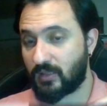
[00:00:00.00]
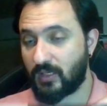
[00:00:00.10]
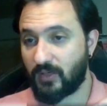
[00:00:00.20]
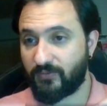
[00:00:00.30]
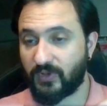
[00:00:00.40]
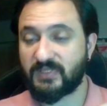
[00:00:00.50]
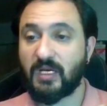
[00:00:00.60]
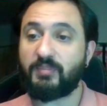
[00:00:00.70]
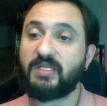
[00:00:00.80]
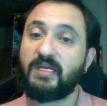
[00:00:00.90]
For example,
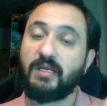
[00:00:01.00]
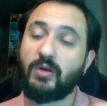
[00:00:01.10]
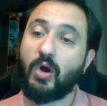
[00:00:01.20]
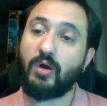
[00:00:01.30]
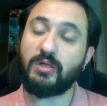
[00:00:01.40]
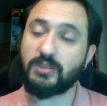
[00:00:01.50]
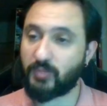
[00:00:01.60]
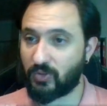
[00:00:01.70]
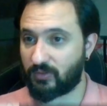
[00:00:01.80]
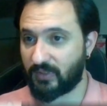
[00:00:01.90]
in an old
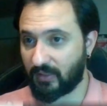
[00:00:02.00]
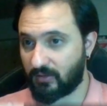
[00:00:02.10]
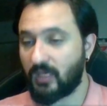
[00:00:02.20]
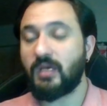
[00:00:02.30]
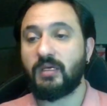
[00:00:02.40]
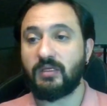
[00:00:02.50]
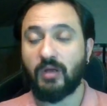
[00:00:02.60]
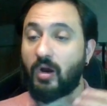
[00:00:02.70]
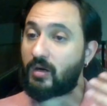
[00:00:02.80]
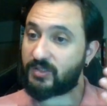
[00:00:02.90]
building, in
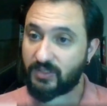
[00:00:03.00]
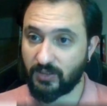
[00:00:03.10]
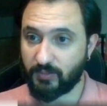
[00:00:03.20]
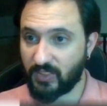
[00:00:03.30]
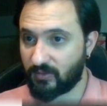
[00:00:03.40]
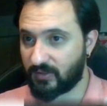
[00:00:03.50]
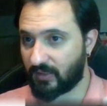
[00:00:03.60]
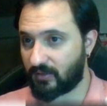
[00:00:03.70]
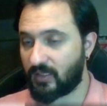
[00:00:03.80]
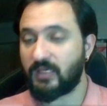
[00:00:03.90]
original building,
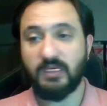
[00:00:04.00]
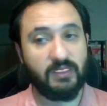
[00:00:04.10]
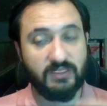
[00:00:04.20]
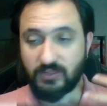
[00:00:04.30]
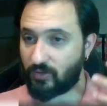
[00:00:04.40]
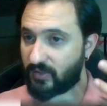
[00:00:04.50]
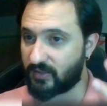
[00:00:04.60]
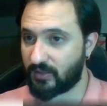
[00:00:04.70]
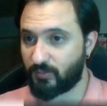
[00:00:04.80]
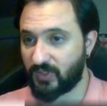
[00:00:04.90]
in historical
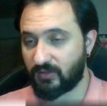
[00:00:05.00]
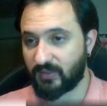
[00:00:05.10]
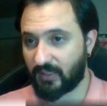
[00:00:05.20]
building,